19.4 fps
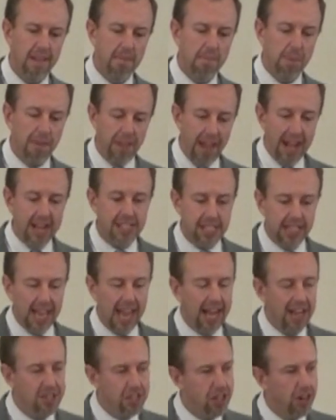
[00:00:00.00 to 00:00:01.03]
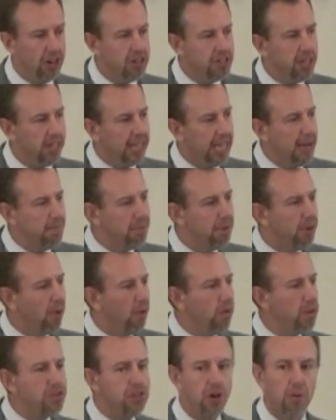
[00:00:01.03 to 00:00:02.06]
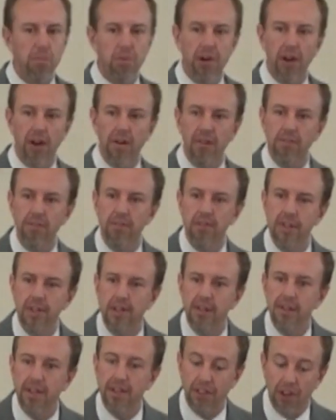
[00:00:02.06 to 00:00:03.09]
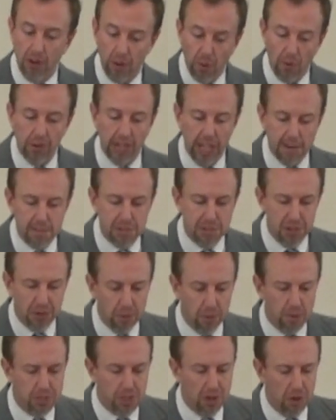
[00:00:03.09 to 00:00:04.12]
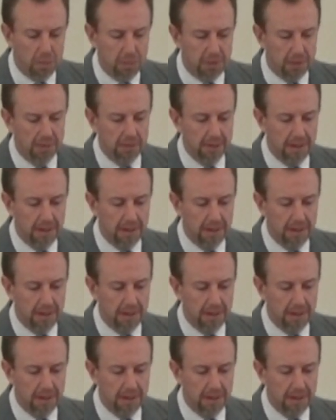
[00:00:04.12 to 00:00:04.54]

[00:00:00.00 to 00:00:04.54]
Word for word: But that's the kind of church they keep the doors open on, that the Lord keeps the doors open.